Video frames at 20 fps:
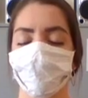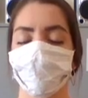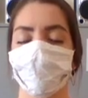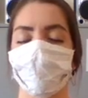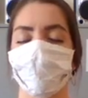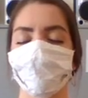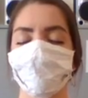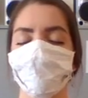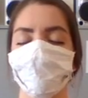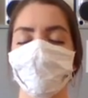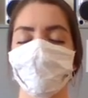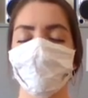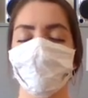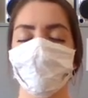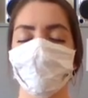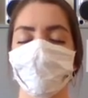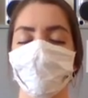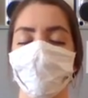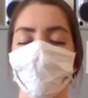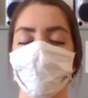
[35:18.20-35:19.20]
Watch it
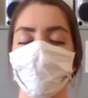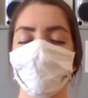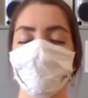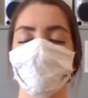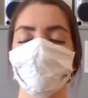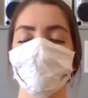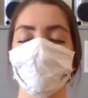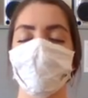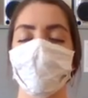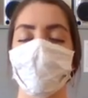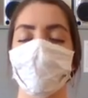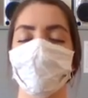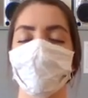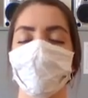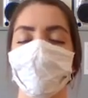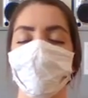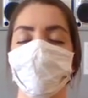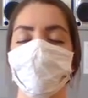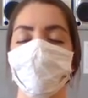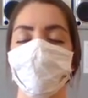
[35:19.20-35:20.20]
as it
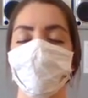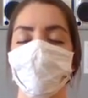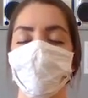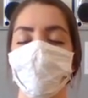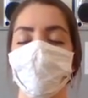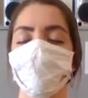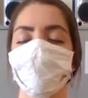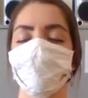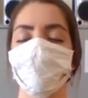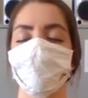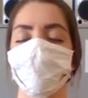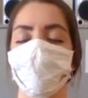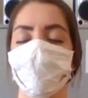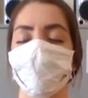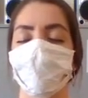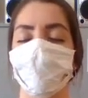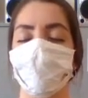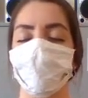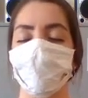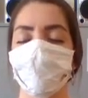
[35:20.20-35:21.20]
travels into
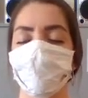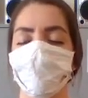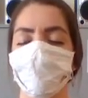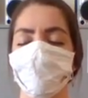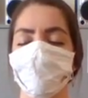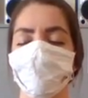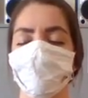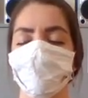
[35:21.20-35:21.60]
your body,